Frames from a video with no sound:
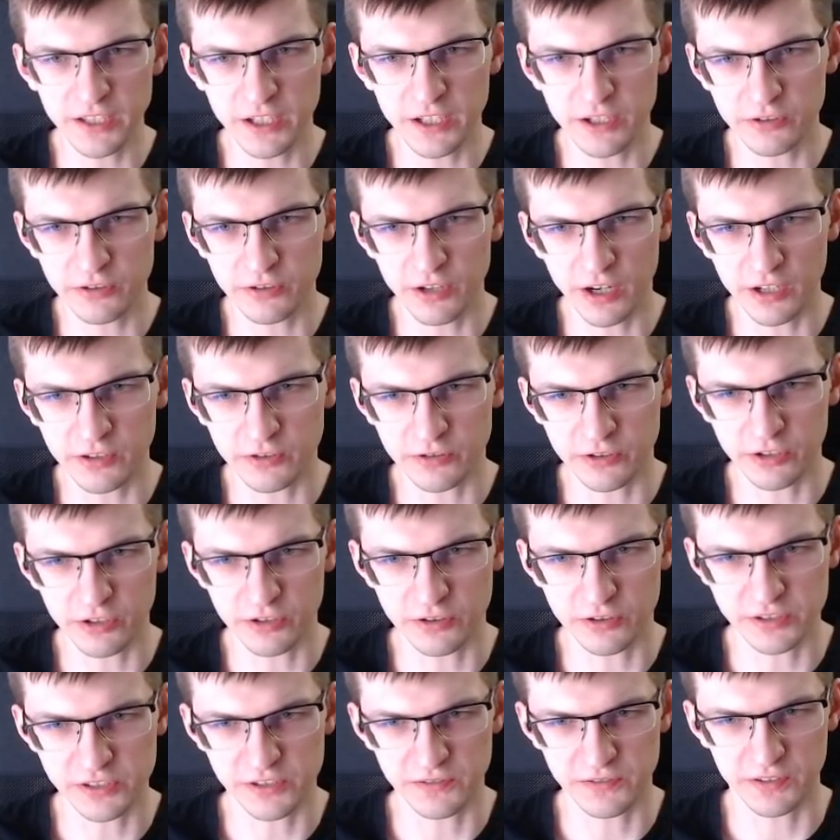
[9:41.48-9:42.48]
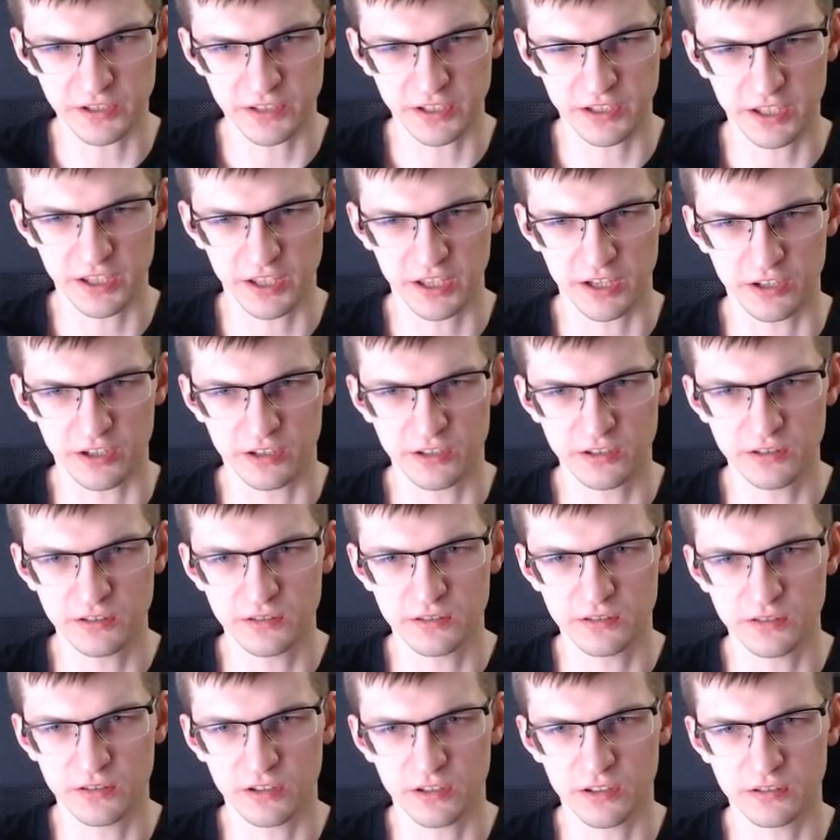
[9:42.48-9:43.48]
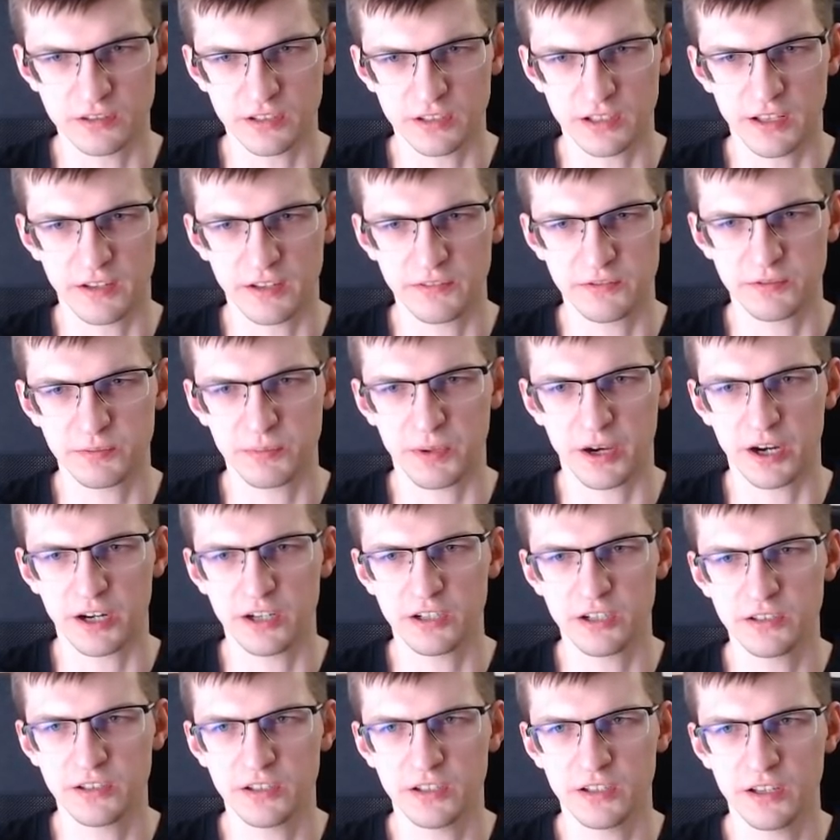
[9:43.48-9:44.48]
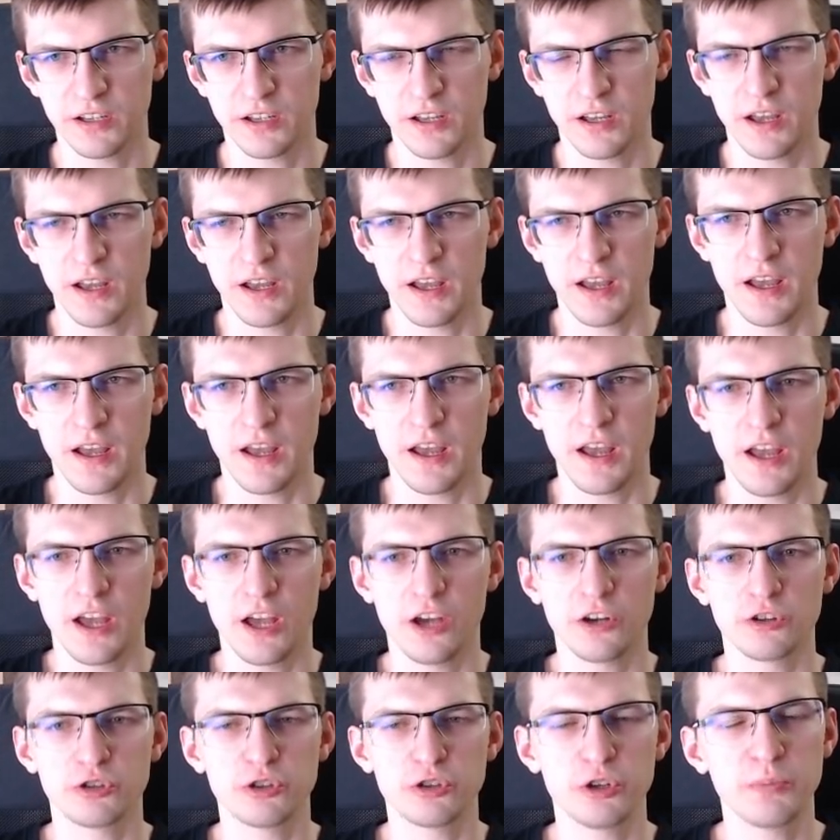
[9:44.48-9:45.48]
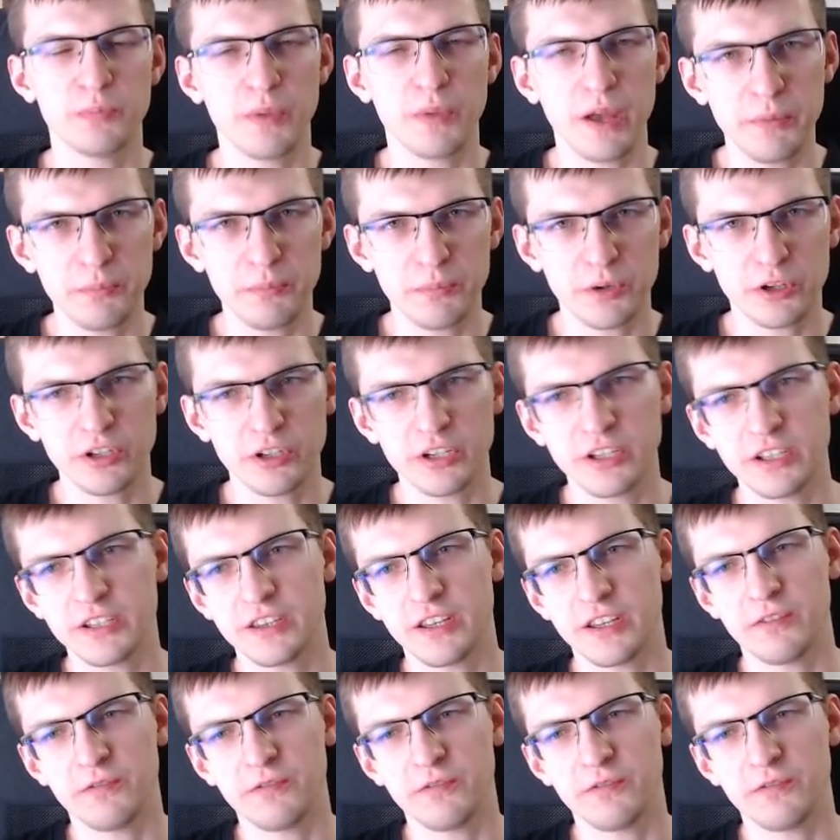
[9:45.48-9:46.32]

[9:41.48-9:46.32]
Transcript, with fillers: I run recursively here on the left part, remembering the